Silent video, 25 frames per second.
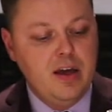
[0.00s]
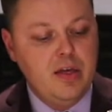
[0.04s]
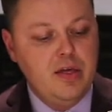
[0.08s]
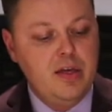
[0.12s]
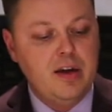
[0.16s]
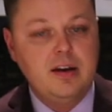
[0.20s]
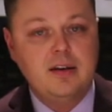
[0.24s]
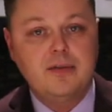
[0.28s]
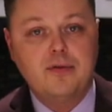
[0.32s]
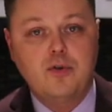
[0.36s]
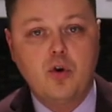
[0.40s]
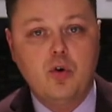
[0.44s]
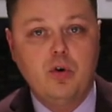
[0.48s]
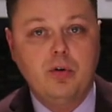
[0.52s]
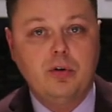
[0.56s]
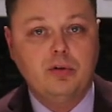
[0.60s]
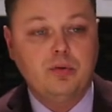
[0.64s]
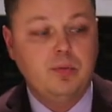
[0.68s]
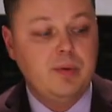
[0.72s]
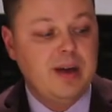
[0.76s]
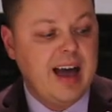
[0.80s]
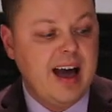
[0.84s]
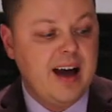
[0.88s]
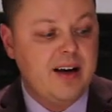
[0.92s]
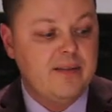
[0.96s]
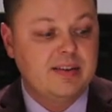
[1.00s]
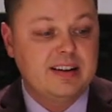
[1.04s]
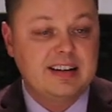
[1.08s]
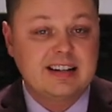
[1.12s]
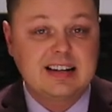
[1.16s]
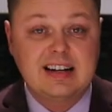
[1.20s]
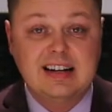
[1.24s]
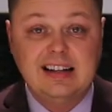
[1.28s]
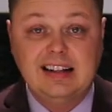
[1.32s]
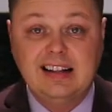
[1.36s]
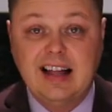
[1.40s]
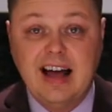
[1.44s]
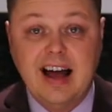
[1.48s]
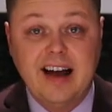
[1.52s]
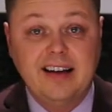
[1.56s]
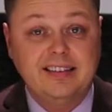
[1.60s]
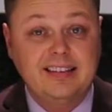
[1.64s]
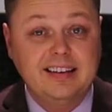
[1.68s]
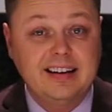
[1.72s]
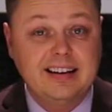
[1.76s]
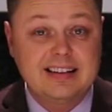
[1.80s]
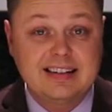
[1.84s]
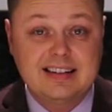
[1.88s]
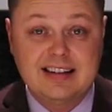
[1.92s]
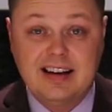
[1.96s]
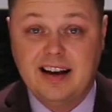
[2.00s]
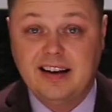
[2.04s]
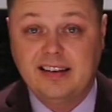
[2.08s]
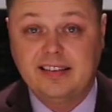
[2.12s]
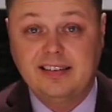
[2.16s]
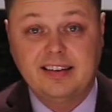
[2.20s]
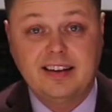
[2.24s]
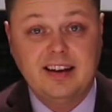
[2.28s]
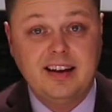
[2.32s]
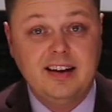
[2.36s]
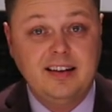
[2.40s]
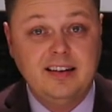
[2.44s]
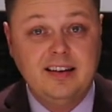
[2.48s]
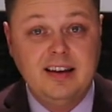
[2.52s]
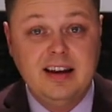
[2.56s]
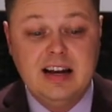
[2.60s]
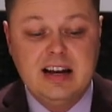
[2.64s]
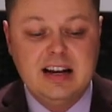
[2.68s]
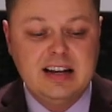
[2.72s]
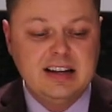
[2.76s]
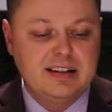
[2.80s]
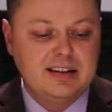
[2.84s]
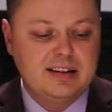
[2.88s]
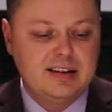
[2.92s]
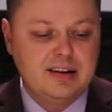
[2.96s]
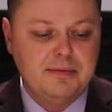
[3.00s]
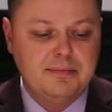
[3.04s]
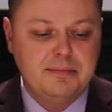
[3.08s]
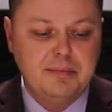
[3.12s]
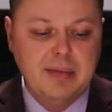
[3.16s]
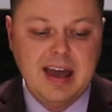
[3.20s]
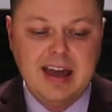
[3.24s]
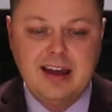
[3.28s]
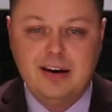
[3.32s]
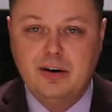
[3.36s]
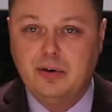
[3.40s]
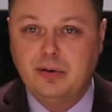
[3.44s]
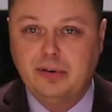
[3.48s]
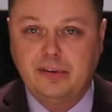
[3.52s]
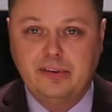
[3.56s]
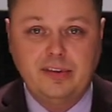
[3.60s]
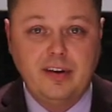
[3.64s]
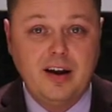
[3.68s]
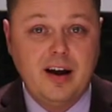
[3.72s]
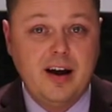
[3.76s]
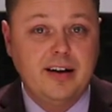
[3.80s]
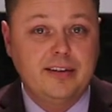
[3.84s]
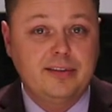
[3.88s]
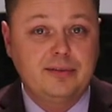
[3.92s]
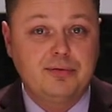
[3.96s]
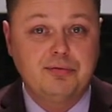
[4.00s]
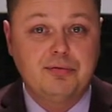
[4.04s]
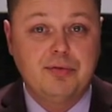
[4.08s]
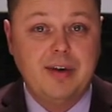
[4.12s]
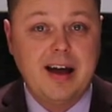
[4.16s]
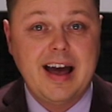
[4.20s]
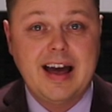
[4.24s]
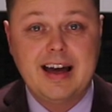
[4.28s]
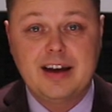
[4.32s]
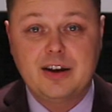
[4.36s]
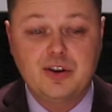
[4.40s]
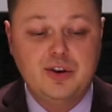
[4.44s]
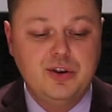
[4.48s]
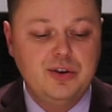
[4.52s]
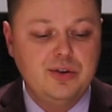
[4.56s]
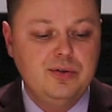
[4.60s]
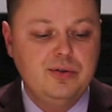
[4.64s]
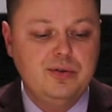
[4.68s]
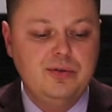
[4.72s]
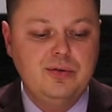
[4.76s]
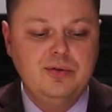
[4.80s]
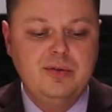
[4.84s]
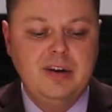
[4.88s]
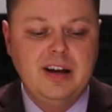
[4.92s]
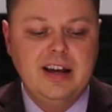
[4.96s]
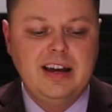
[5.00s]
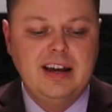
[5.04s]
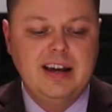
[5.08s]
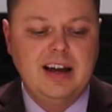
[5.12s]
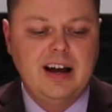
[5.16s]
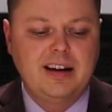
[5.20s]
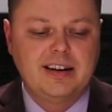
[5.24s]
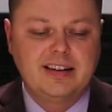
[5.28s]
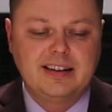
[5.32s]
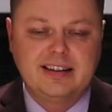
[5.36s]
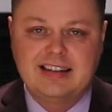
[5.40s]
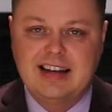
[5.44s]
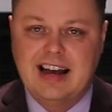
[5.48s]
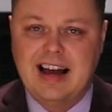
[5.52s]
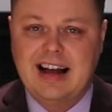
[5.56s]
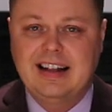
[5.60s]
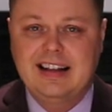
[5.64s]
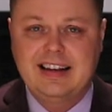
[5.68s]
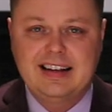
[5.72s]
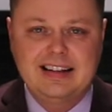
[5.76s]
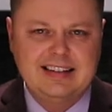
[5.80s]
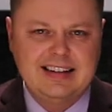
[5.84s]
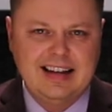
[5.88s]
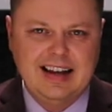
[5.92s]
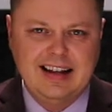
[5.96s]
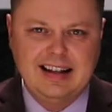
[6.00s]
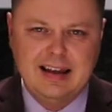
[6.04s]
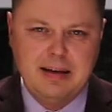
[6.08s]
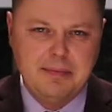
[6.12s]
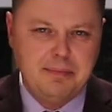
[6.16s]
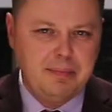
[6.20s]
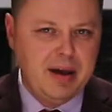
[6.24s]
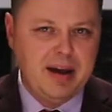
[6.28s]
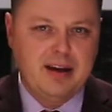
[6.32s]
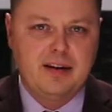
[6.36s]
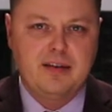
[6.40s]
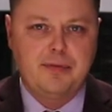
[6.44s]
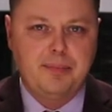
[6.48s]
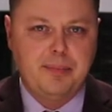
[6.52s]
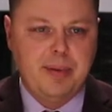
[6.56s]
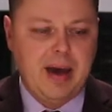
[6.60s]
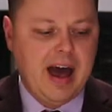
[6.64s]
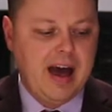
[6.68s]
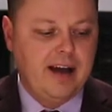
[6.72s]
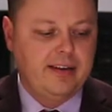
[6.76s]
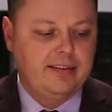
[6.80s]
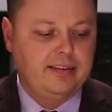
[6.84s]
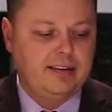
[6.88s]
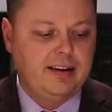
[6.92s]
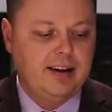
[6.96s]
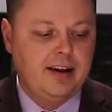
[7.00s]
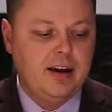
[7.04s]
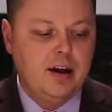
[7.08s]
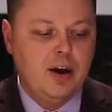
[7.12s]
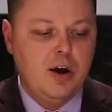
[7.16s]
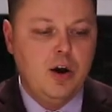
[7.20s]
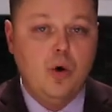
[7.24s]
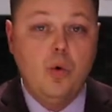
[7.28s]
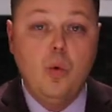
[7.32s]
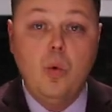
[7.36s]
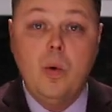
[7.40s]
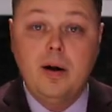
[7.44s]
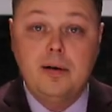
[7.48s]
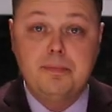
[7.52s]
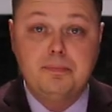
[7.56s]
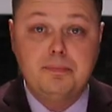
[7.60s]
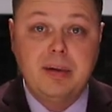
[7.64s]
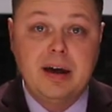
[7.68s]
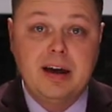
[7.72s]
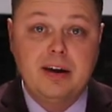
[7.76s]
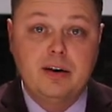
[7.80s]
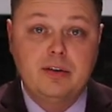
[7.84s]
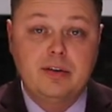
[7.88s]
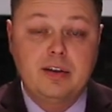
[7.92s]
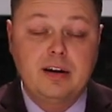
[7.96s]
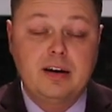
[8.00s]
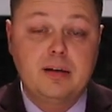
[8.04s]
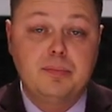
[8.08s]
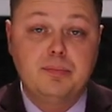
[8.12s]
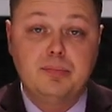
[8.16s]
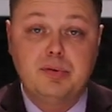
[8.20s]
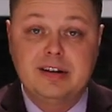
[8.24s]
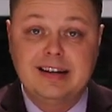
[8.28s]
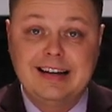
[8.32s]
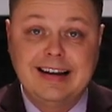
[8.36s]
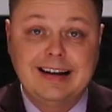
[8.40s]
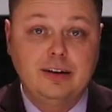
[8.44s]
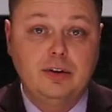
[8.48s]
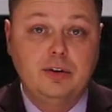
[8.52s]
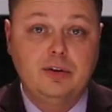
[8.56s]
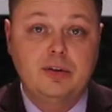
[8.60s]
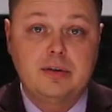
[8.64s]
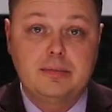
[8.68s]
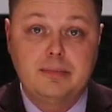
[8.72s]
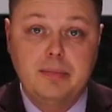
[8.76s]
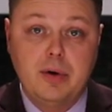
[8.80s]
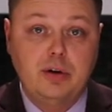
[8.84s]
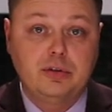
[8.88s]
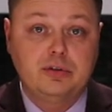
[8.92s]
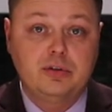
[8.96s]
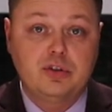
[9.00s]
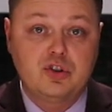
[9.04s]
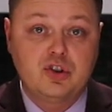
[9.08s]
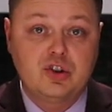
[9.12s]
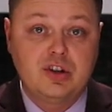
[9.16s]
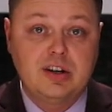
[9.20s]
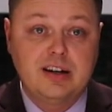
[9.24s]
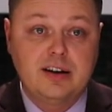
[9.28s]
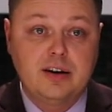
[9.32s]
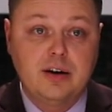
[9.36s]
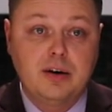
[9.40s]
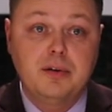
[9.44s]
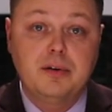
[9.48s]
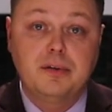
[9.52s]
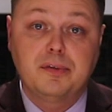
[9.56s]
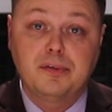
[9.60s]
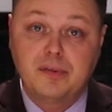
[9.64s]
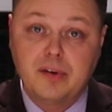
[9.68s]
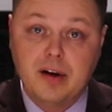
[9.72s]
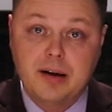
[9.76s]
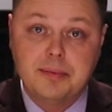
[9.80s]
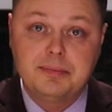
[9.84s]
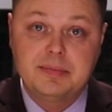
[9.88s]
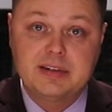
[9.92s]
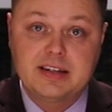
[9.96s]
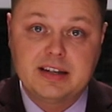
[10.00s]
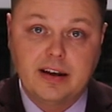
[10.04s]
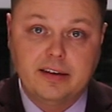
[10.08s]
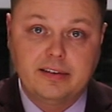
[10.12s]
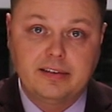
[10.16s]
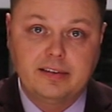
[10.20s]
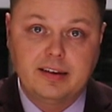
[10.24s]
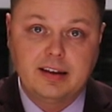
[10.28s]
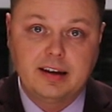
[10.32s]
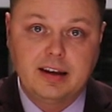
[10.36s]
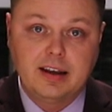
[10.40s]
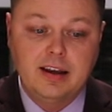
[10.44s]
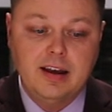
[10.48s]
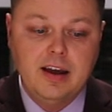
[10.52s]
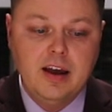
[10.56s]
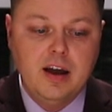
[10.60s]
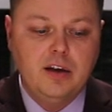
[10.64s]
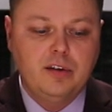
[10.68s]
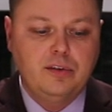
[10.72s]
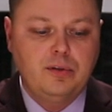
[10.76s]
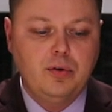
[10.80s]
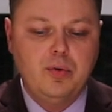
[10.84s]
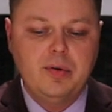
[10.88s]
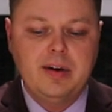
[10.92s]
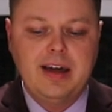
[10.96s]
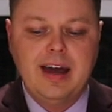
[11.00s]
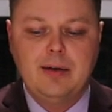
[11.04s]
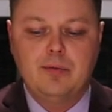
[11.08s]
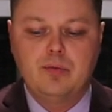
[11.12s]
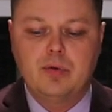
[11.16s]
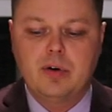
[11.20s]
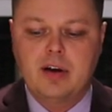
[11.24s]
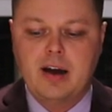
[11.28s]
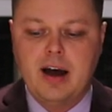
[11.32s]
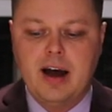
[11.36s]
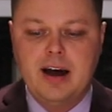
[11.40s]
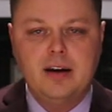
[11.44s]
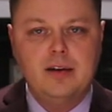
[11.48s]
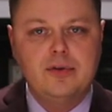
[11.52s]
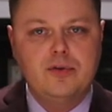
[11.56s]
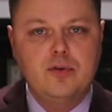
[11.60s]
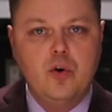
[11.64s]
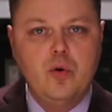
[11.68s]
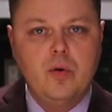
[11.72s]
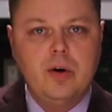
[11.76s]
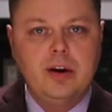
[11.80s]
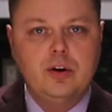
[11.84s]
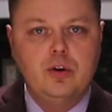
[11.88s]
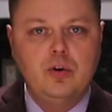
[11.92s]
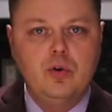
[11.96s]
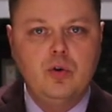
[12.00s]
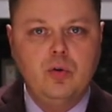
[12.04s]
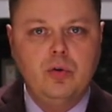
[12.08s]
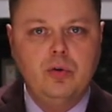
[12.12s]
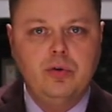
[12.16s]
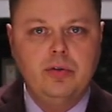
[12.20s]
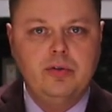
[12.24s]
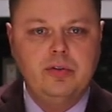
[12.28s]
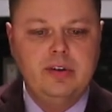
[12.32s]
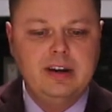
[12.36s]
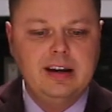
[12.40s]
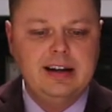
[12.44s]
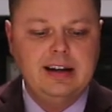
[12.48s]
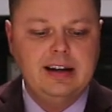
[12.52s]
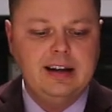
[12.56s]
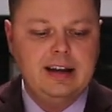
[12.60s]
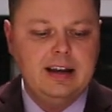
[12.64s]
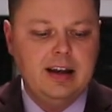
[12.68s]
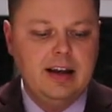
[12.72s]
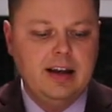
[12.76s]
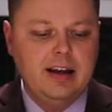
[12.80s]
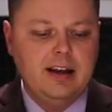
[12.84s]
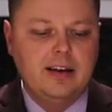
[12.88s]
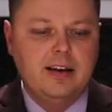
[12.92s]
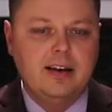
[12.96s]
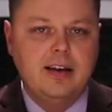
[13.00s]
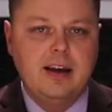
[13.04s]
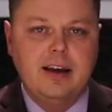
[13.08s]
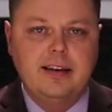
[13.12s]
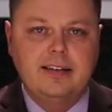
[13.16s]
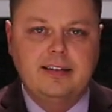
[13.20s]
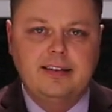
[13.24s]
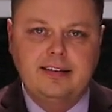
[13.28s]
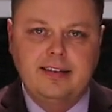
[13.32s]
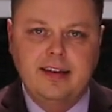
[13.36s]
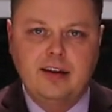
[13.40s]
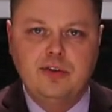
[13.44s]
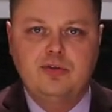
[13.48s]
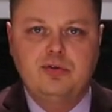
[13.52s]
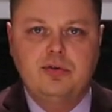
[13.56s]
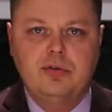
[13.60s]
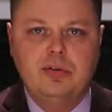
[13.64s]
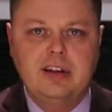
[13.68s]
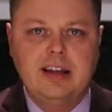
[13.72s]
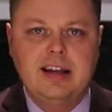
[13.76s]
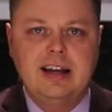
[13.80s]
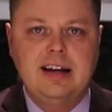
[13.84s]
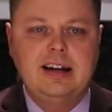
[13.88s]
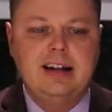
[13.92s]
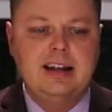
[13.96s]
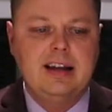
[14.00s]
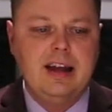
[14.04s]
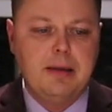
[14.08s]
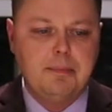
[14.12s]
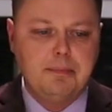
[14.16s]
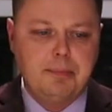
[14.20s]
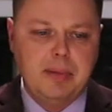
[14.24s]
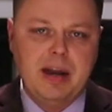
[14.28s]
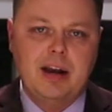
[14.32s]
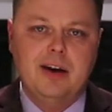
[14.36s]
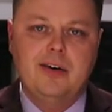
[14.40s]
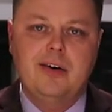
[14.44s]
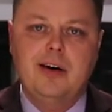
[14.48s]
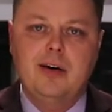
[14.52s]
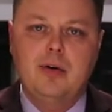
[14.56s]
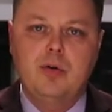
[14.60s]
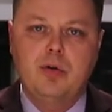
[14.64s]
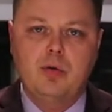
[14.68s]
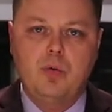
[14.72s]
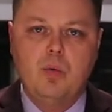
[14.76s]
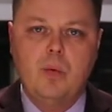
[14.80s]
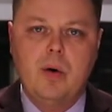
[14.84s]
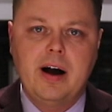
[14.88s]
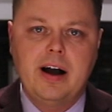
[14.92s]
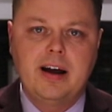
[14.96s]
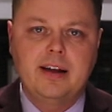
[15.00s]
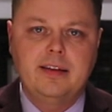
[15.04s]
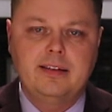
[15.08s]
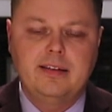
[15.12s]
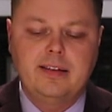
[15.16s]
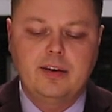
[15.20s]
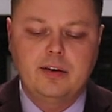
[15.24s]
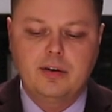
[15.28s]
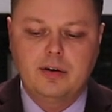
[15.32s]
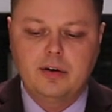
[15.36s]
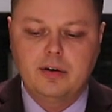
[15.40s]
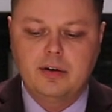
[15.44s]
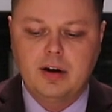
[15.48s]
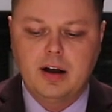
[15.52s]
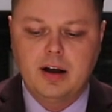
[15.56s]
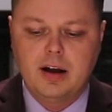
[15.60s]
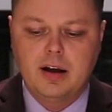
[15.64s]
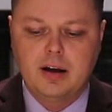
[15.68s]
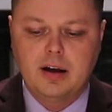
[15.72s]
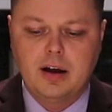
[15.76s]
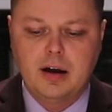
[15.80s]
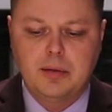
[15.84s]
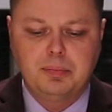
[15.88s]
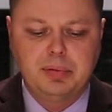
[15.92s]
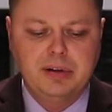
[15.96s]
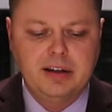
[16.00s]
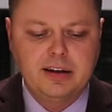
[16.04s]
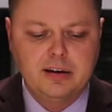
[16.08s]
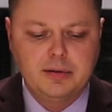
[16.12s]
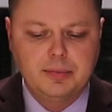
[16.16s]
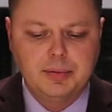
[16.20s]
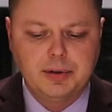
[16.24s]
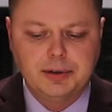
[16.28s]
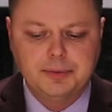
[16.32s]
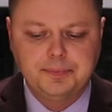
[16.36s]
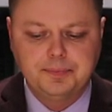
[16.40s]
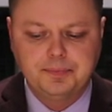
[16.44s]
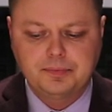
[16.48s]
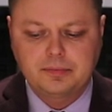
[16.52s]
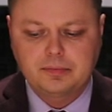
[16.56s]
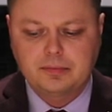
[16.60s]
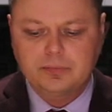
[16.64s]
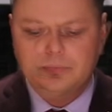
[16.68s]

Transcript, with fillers: Then of course we have a classic Tuscan tomato sauce, ragu, an tagliatelle bed of pasta. What better than a Brunello di Montalcino from Tuscany? So again, we're kind of going northern Italy, central Italy, pairing with wines that are uh, applicable.